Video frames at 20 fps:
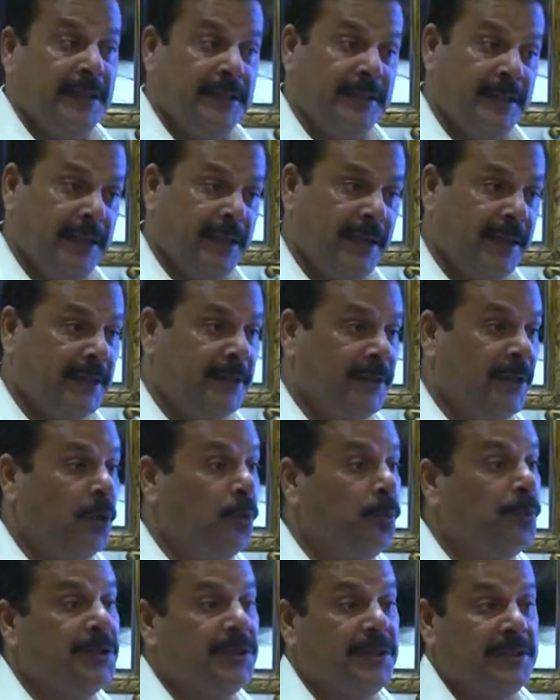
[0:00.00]
In the
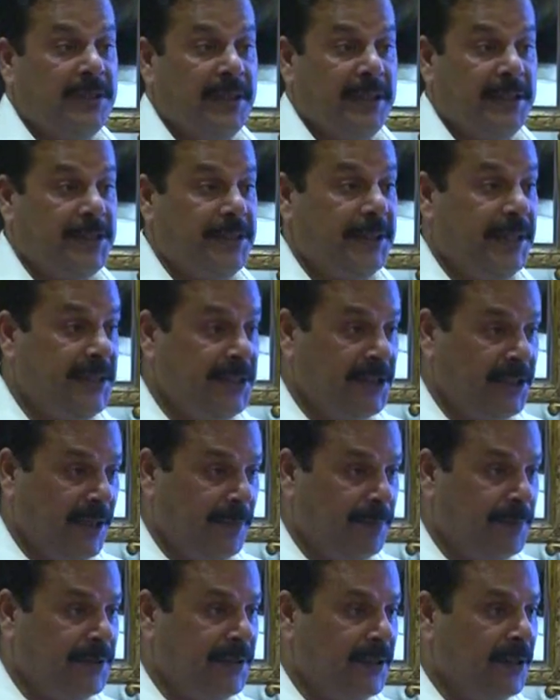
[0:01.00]
Lucknow, which is the state
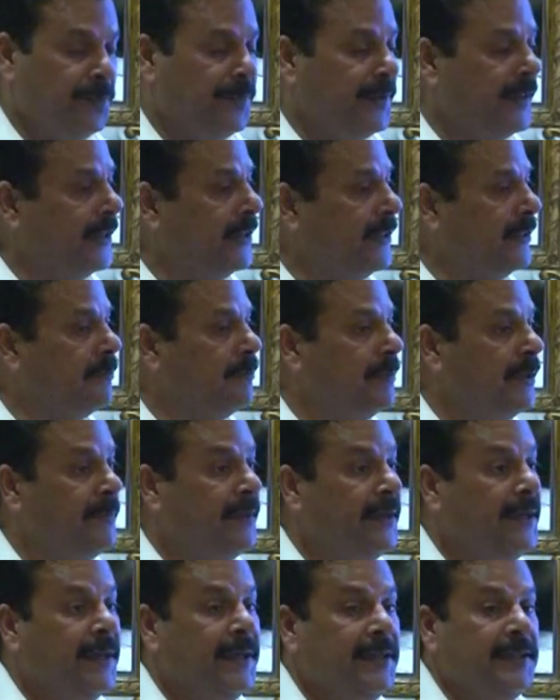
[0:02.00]
capital, we are
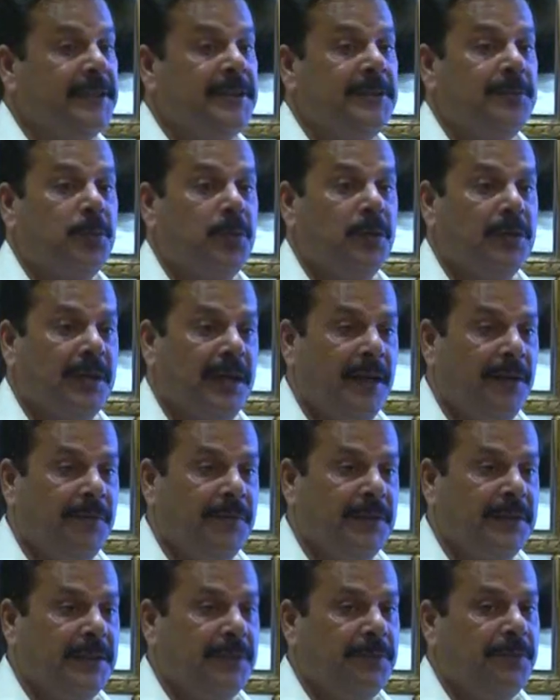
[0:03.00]
implementing this program
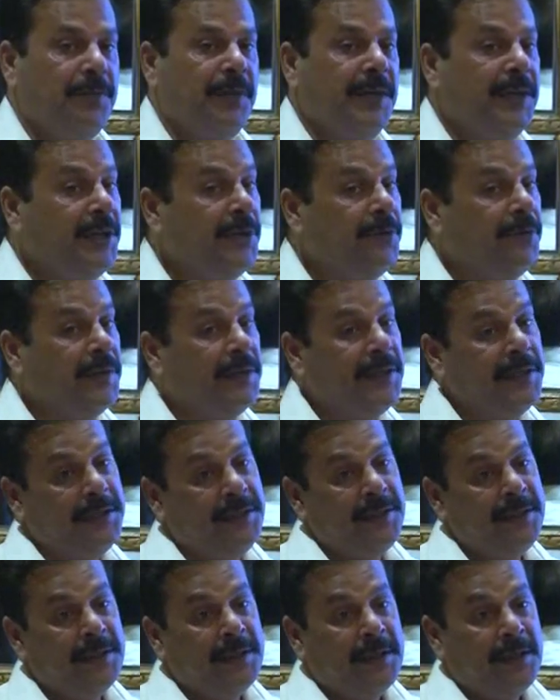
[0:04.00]
with a very,
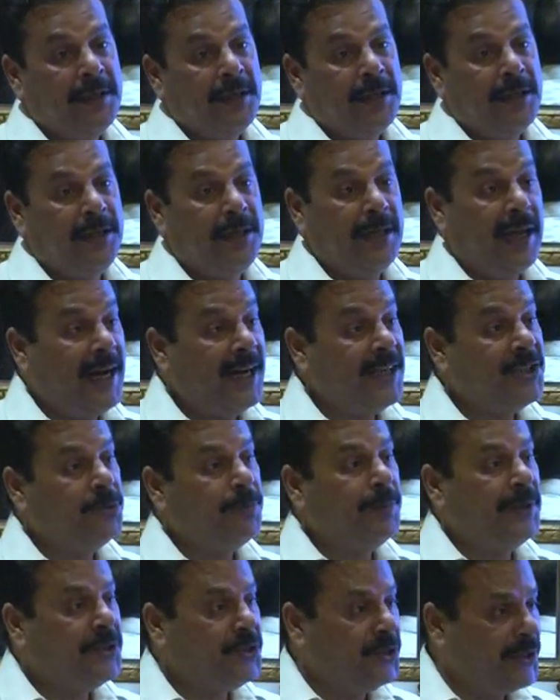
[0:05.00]
very
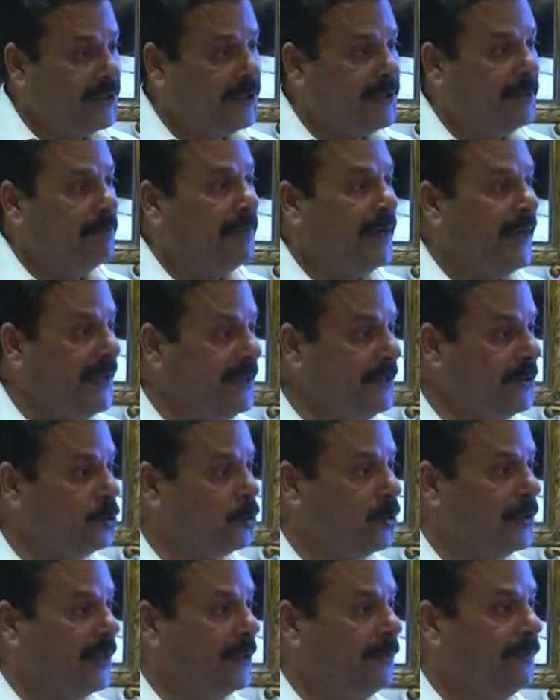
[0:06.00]
large picture in the mind
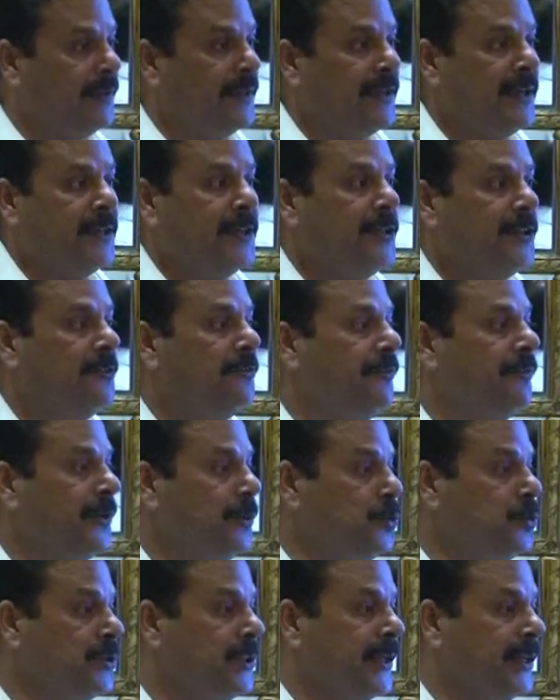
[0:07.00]
so that we can
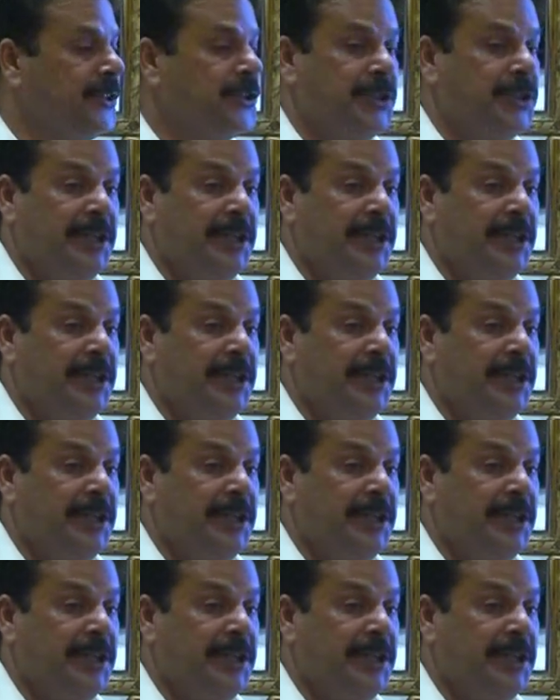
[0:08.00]
influence the